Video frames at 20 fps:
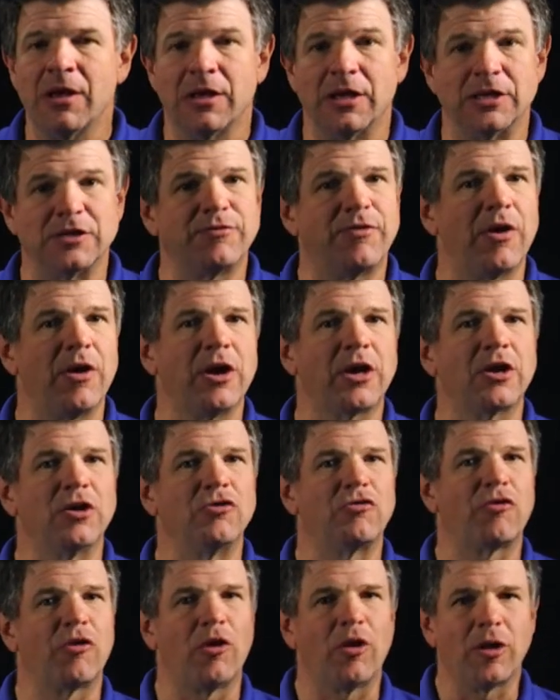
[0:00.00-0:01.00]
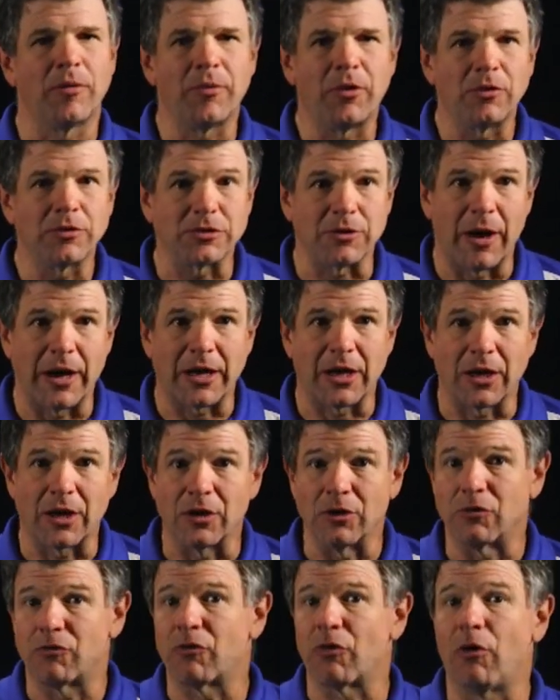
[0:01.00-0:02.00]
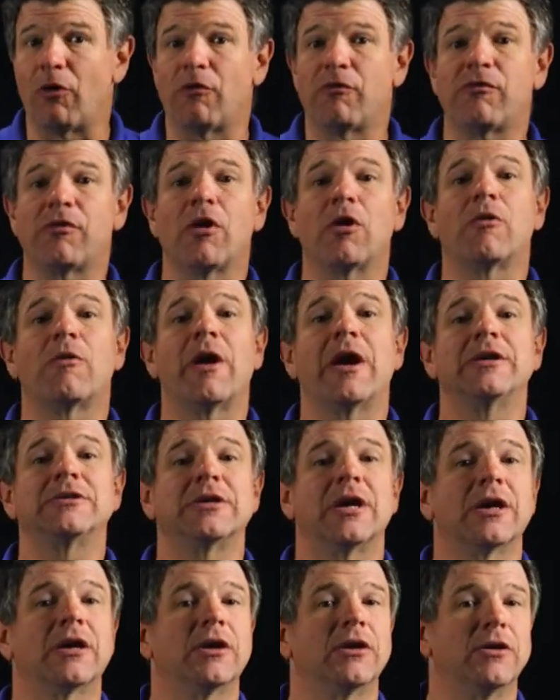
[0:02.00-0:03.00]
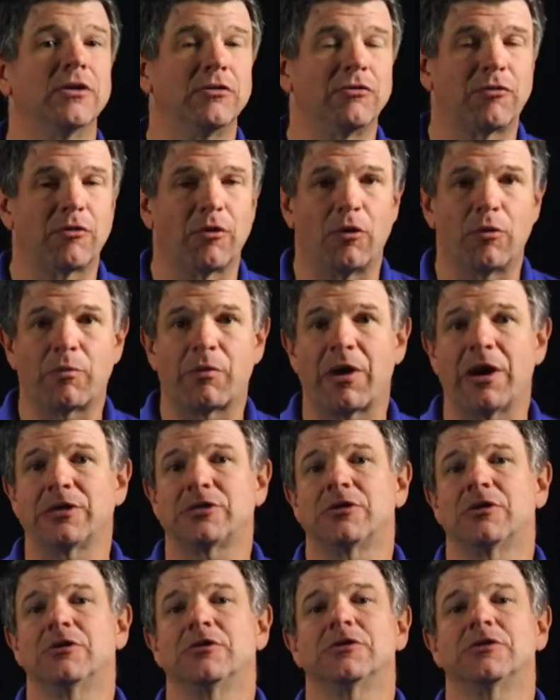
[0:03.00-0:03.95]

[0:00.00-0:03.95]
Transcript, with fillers: It's very controllable, so I can control flow rates, I can control pressure,